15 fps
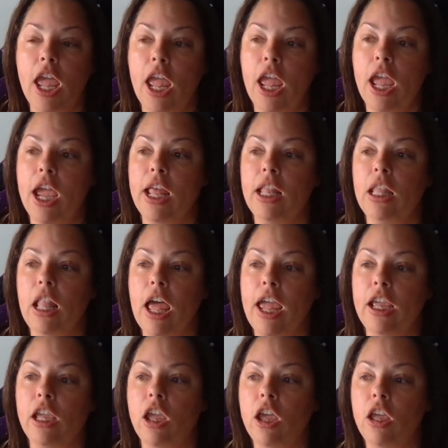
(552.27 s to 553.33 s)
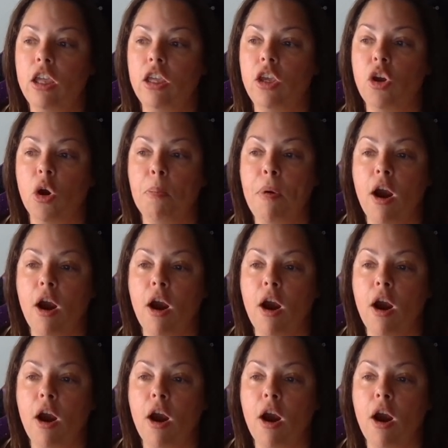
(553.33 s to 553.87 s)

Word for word: and like your